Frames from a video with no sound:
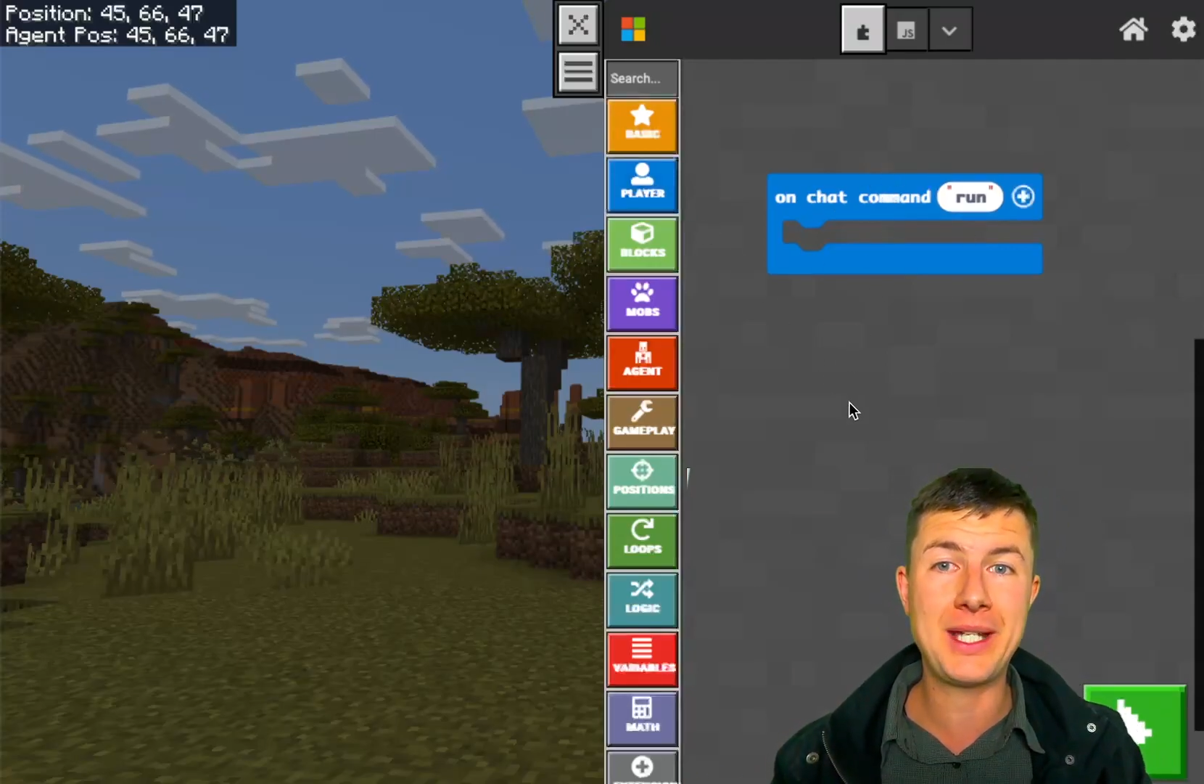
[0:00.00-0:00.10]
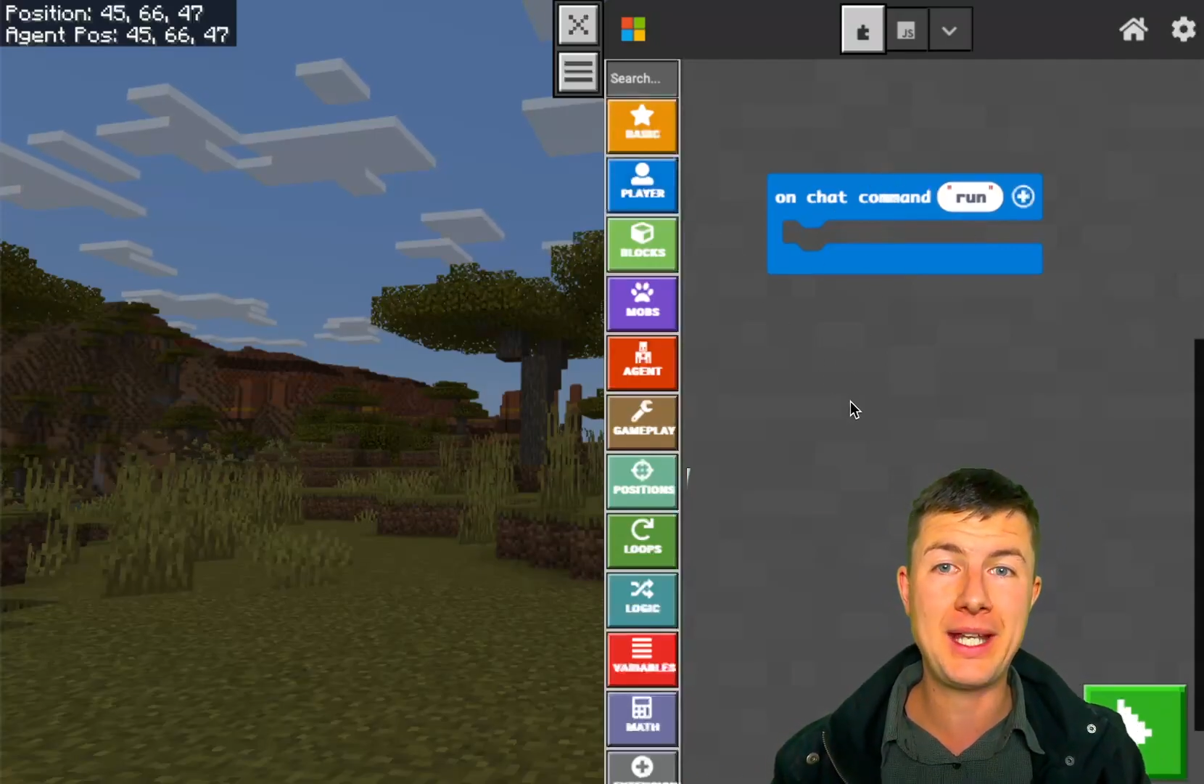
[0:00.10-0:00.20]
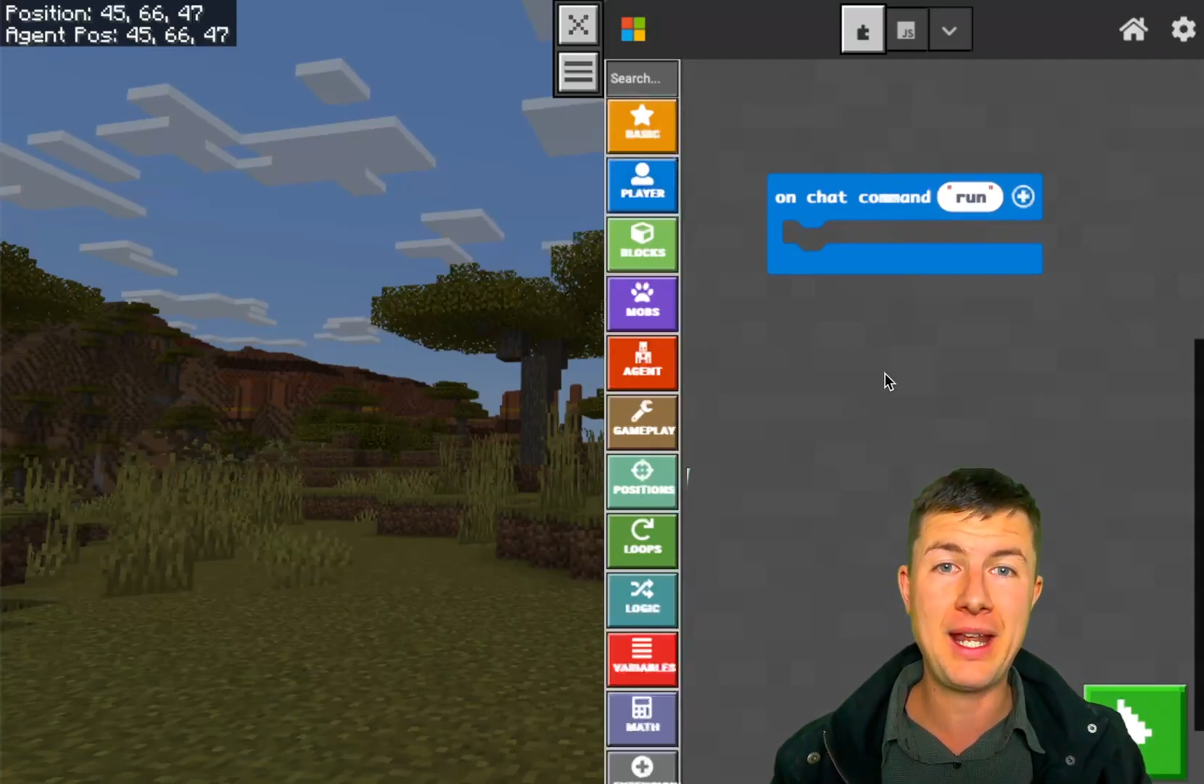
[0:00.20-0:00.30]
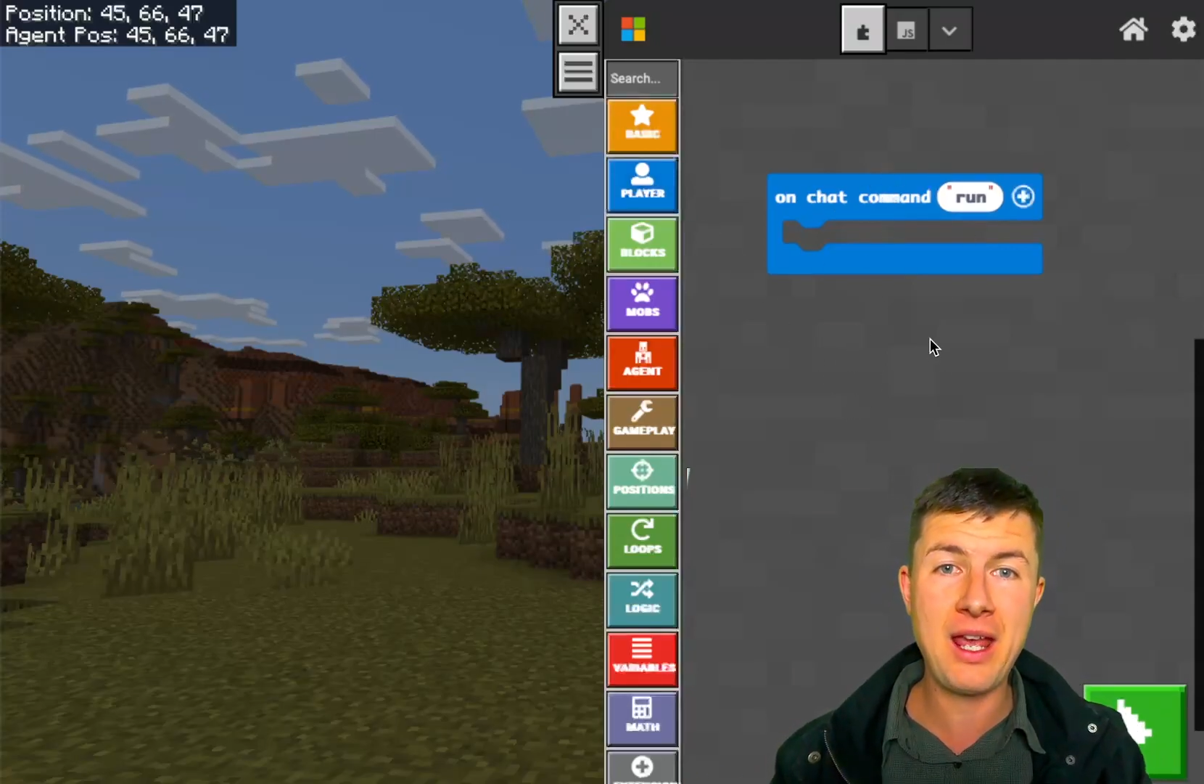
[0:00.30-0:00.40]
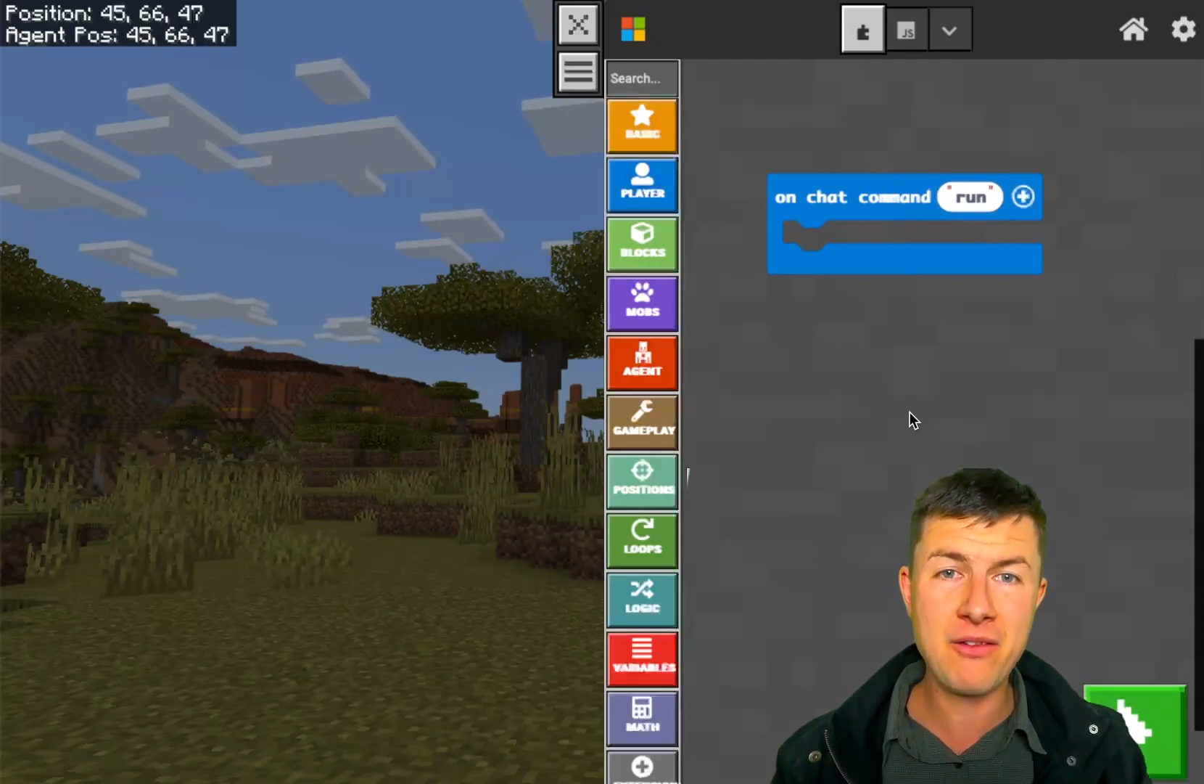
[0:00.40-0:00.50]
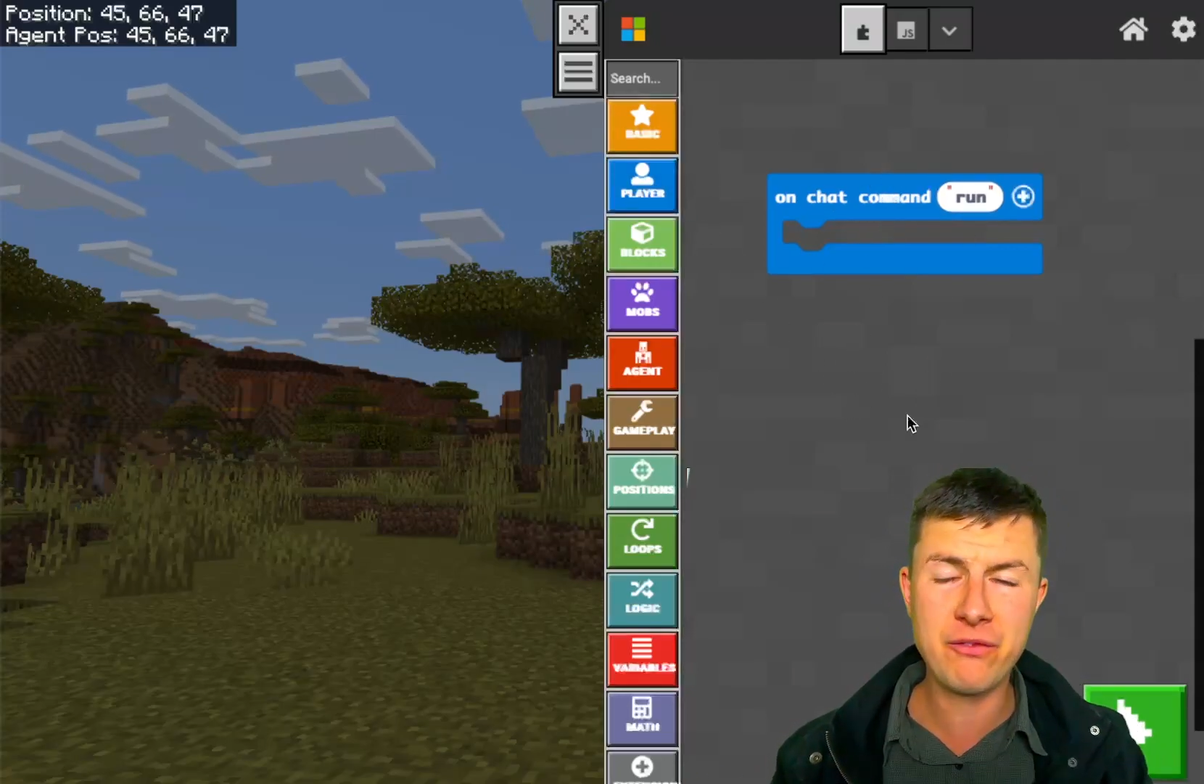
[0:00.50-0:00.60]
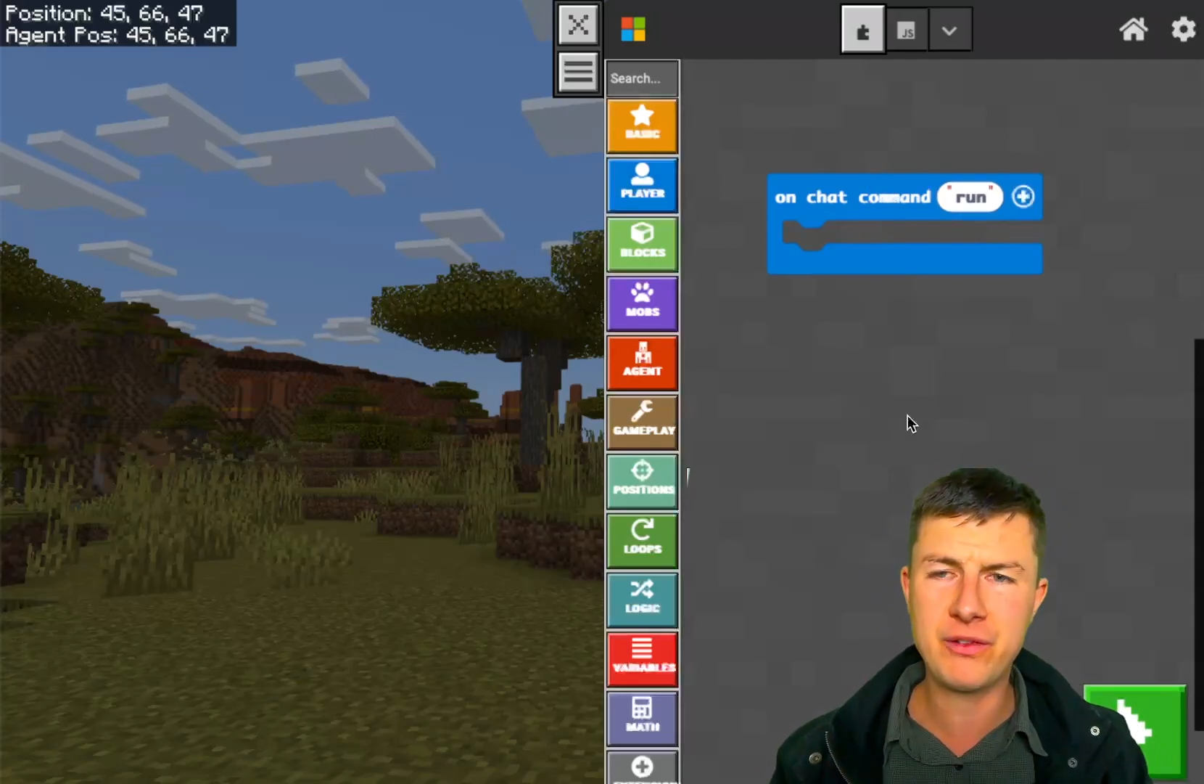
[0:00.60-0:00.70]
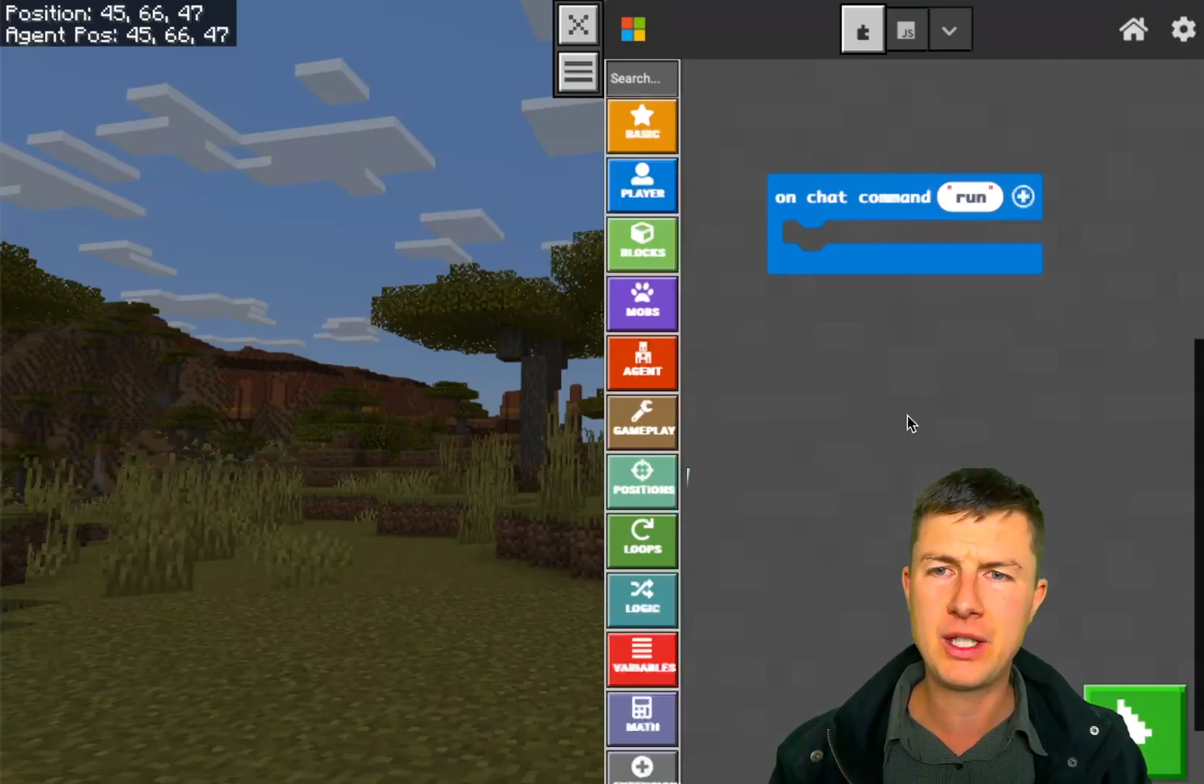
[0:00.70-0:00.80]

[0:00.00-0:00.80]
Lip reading: can have.